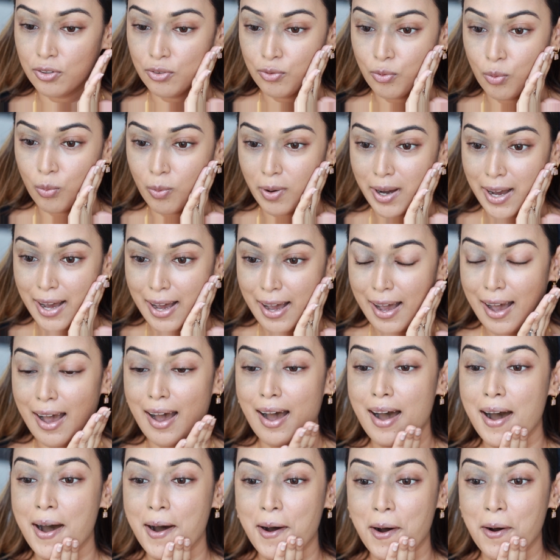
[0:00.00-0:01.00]

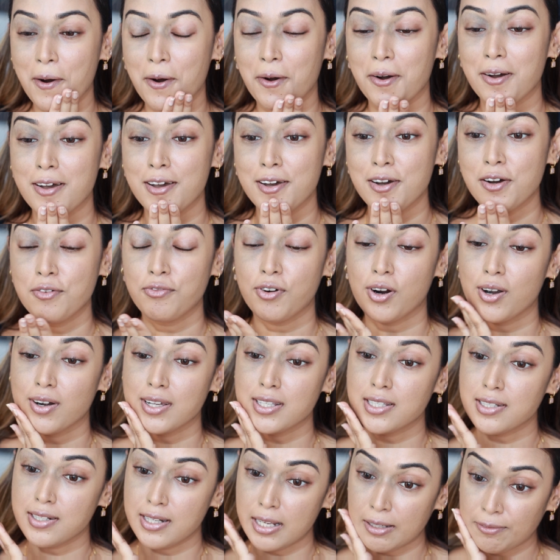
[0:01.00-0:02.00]
Wow. for a
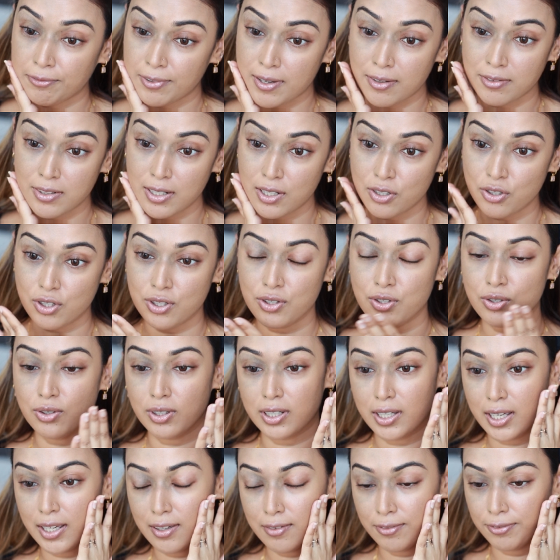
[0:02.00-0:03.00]
stick foundation to
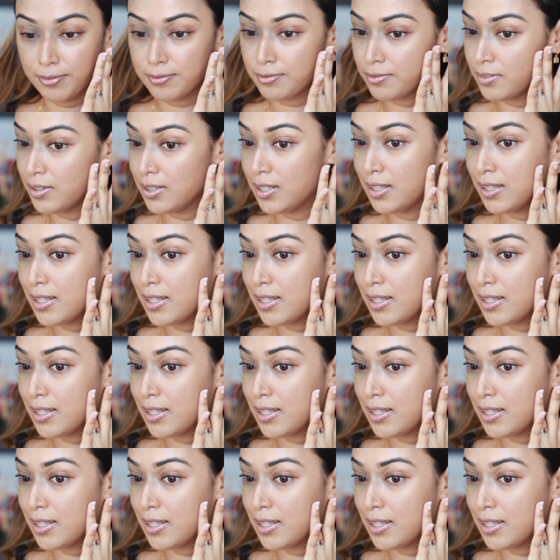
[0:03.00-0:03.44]
give